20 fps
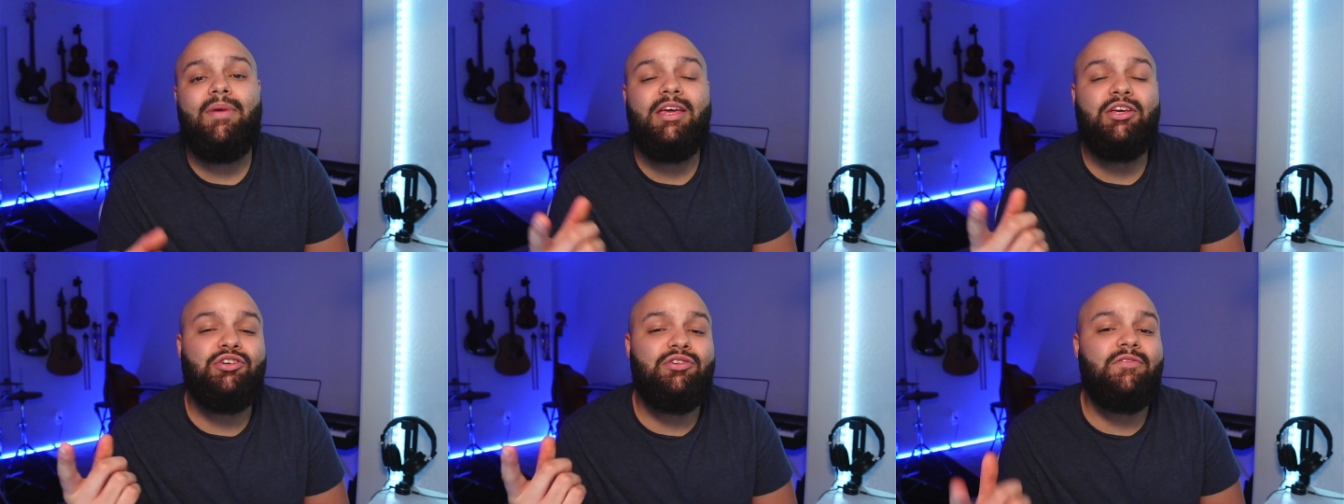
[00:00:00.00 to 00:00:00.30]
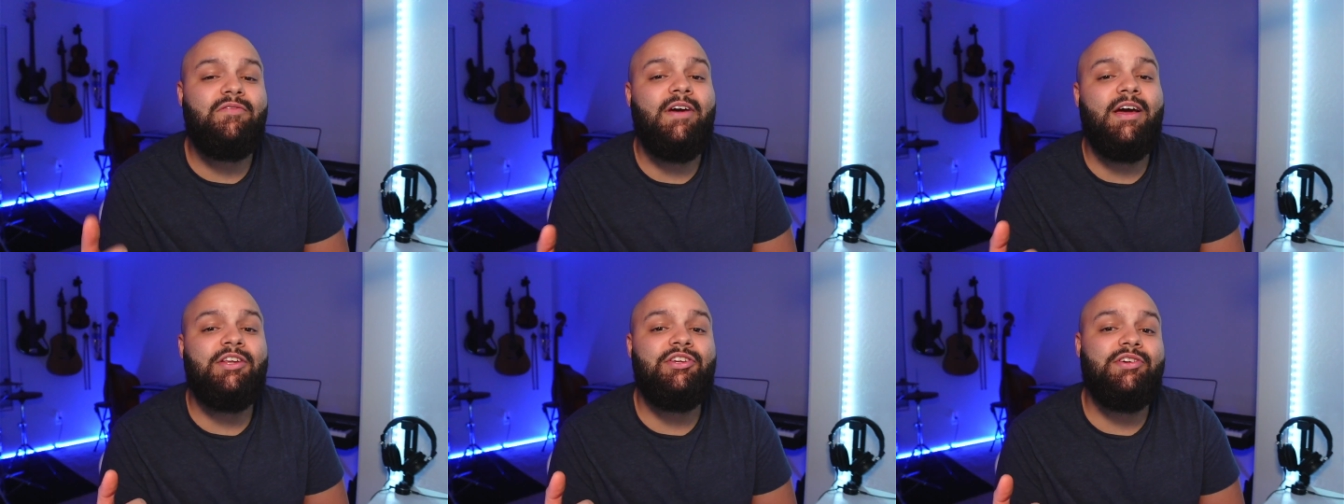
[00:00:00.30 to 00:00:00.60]
Make
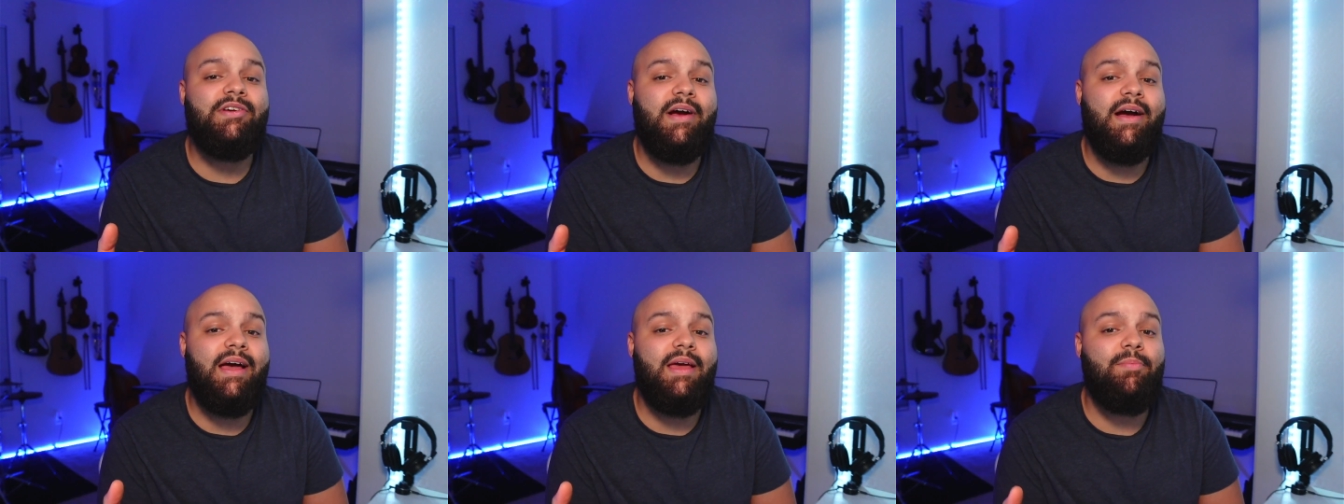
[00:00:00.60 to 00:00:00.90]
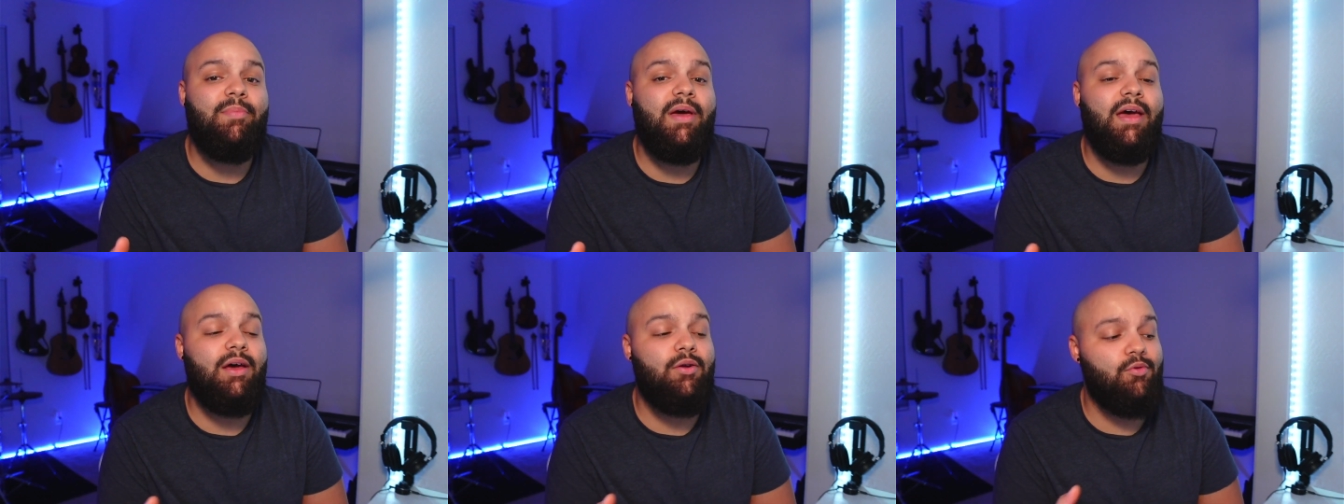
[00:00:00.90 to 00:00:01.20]
sure you've got your
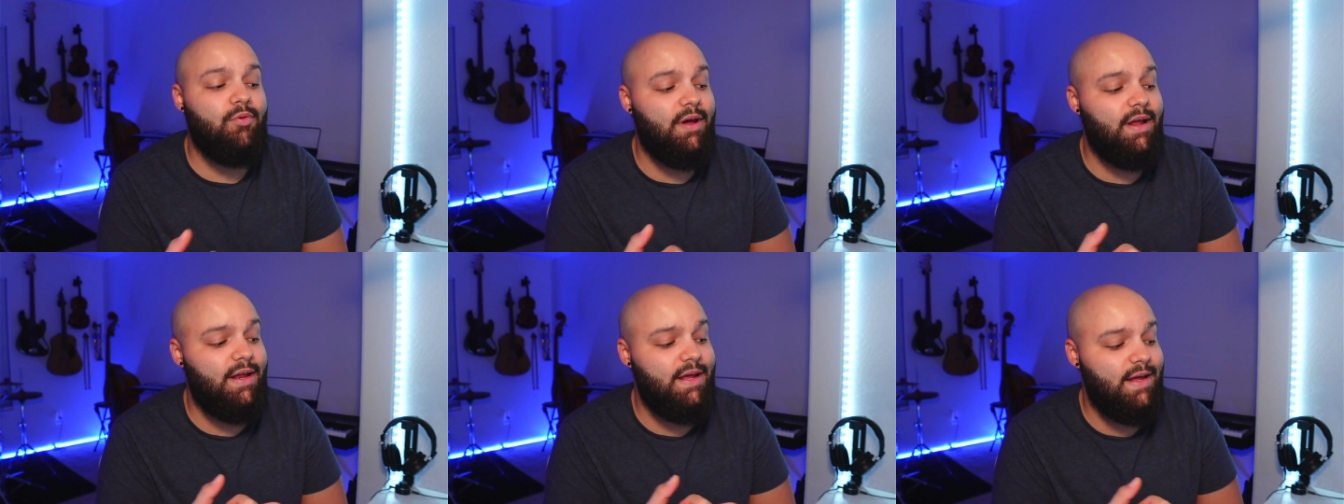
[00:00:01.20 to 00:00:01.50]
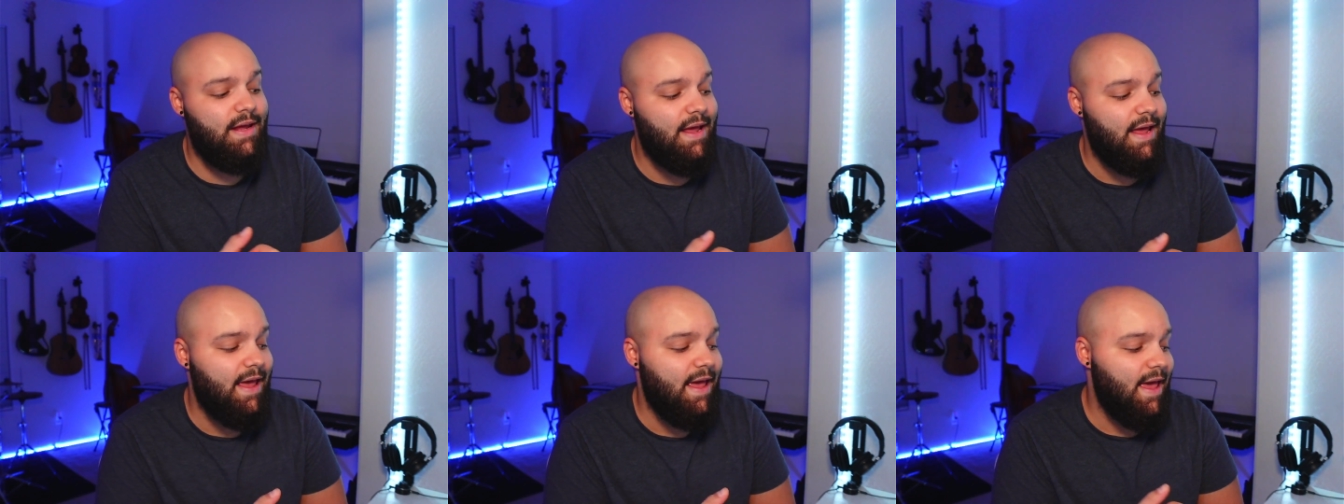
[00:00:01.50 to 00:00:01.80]
iPad
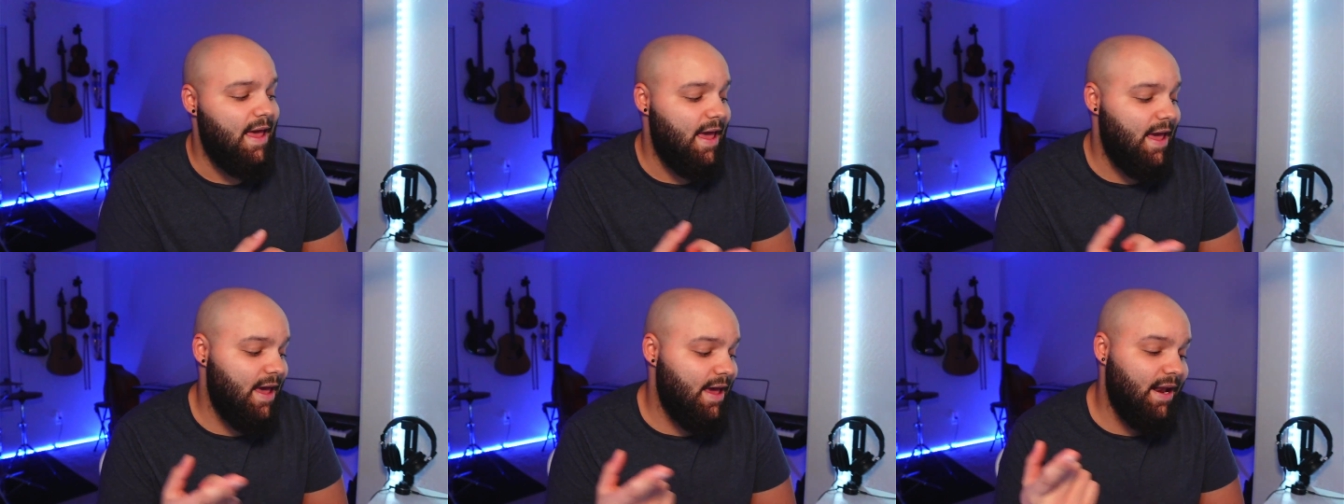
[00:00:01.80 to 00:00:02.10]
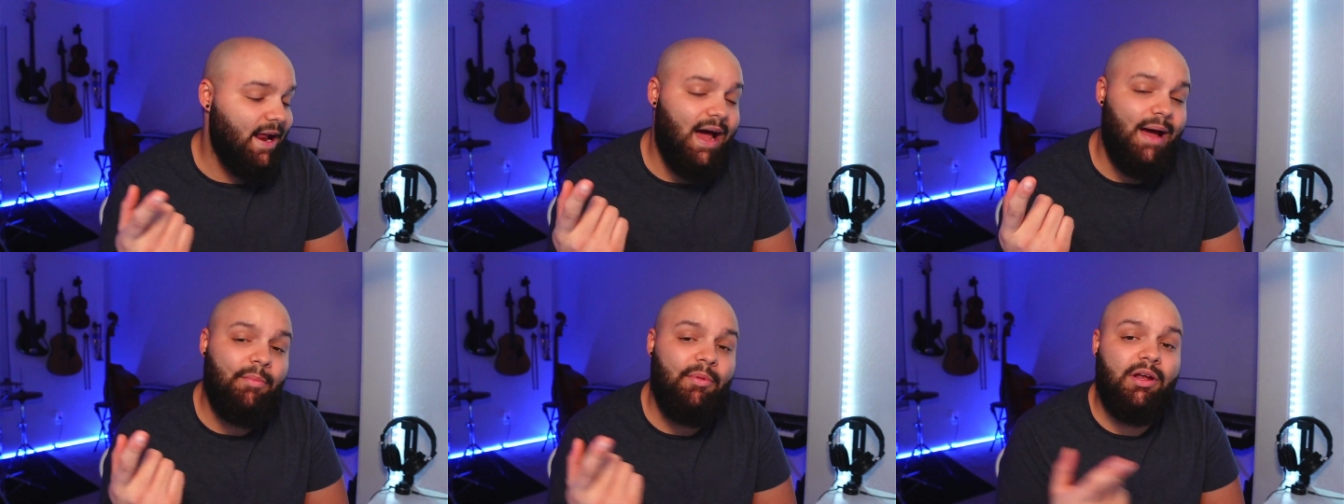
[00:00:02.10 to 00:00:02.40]
ready,
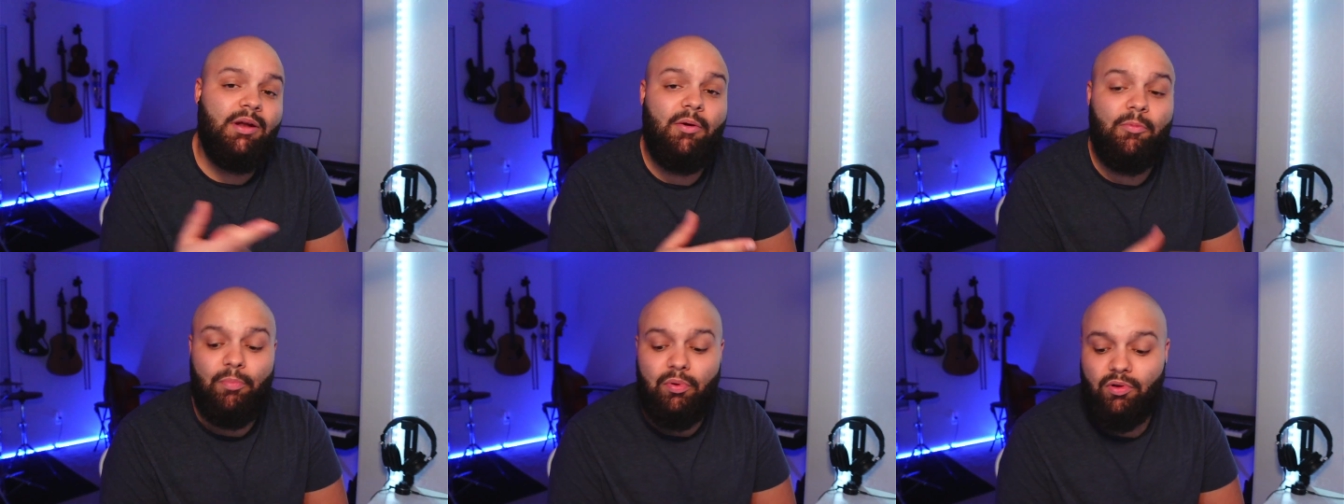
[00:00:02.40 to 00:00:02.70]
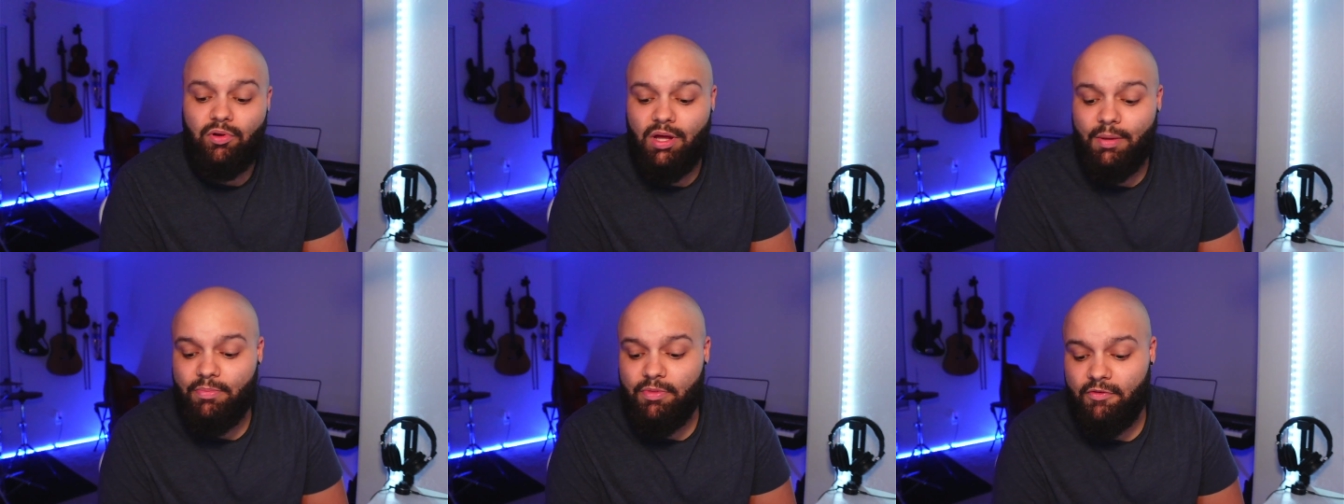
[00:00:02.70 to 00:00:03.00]
and I'm gonna
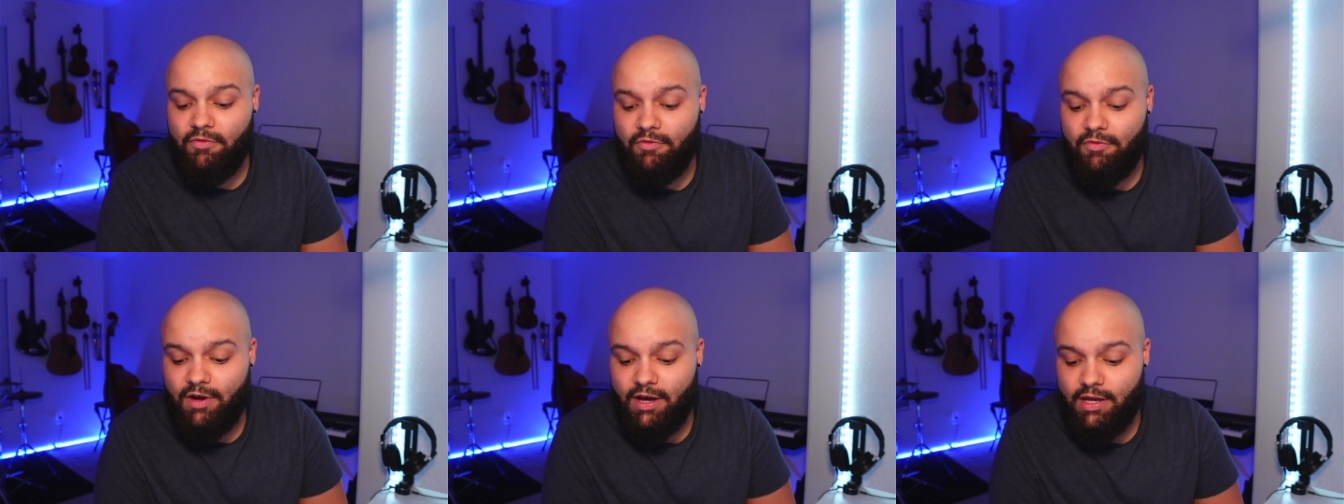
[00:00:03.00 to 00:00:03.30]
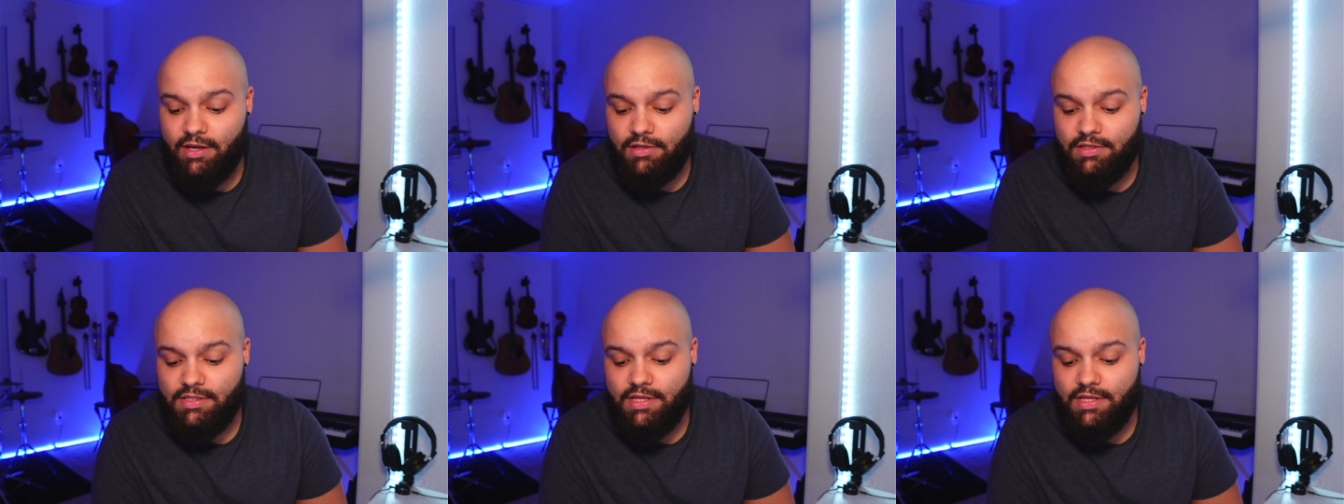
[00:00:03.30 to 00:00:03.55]
pull up the Files